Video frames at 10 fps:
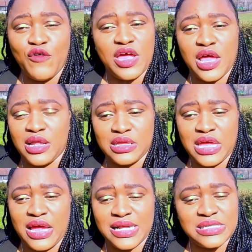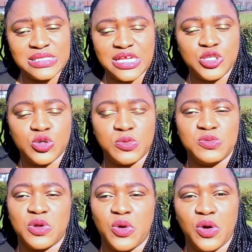healthcare assistant jobs,
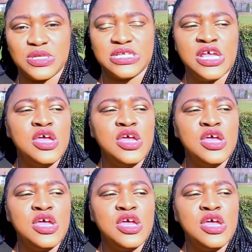because